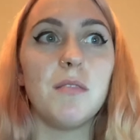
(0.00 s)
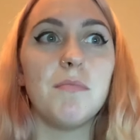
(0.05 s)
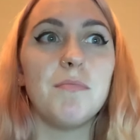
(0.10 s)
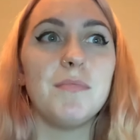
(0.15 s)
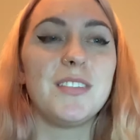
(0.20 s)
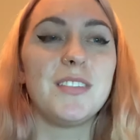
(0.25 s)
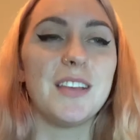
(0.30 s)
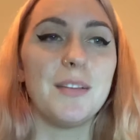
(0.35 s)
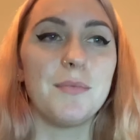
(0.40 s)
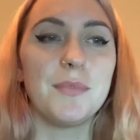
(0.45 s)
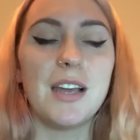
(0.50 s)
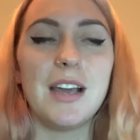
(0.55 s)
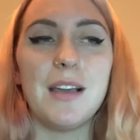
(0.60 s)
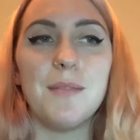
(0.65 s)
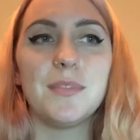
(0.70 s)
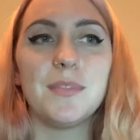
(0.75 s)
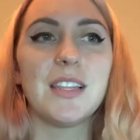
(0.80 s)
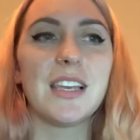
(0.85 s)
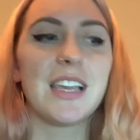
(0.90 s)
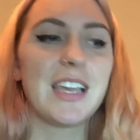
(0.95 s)

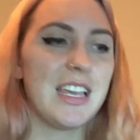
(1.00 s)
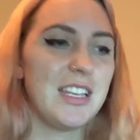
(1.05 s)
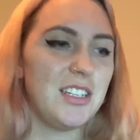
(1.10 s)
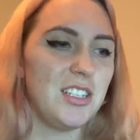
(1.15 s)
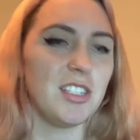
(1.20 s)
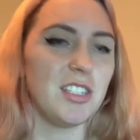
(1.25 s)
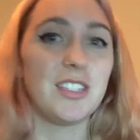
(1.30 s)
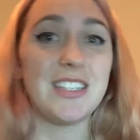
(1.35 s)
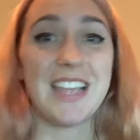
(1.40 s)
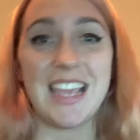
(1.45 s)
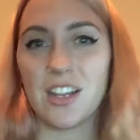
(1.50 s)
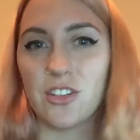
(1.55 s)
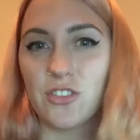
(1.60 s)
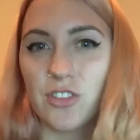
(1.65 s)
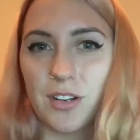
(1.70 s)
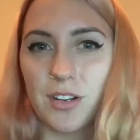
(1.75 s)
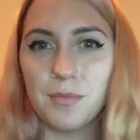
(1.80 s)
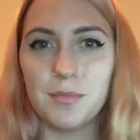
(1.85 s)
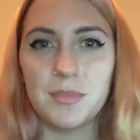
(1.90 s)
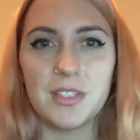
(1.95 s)
Sometimes like it just
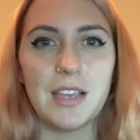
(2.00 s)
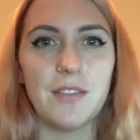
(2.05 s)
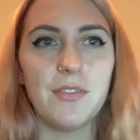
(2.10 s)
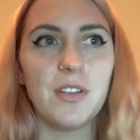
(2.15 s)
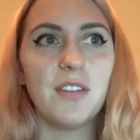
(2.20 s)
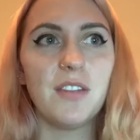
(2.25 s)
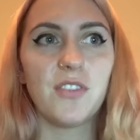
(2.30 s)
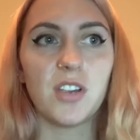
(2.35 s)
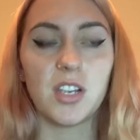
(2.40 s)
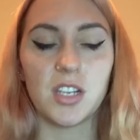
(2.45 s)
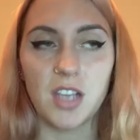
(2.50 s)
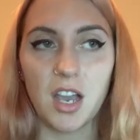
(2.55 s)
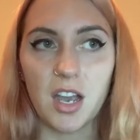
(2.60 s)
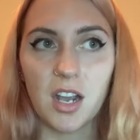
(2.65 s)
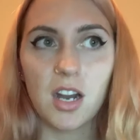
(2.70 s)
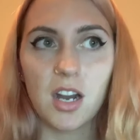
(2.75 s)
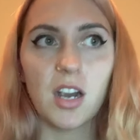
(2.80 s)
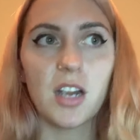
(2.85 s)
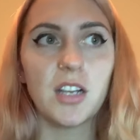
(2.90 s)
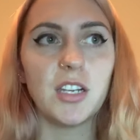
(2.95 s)
tantrums, even if you're
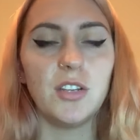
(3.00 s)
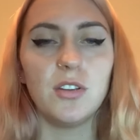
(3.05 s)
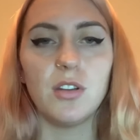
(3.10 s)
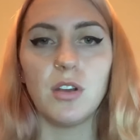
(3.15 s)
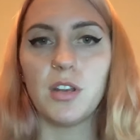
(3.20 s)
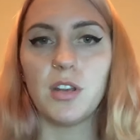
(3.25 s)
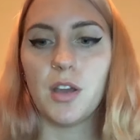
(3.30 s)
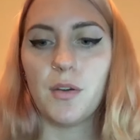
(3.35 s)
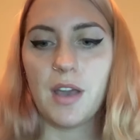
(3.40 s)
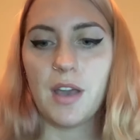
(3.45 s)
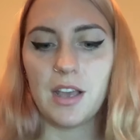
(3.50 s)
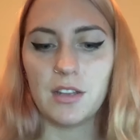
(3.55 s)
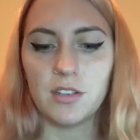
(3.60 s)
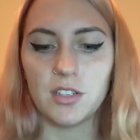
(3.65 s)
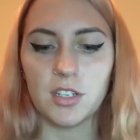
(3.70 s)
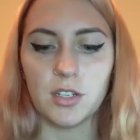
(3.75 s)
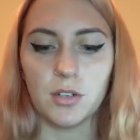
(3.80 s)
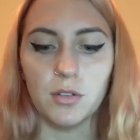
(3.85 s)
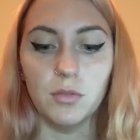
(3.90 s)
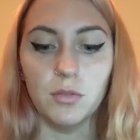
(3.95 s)
younger and you don't know how
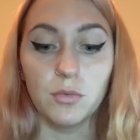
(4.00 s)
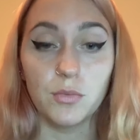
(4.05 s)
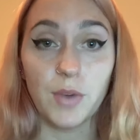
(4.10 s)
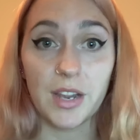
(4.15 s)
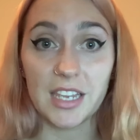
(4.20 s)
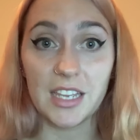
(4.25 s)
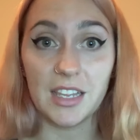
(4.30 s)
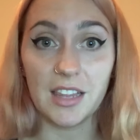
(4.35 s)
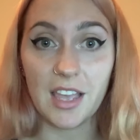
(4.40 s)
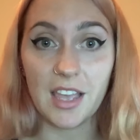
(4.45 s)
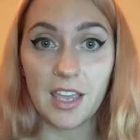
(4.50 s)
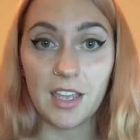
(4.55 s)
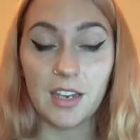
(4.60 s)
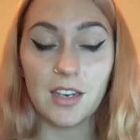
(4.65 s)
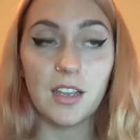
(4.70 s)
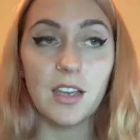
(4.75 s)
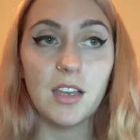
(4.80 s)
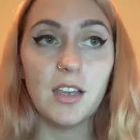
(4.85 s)
to regulate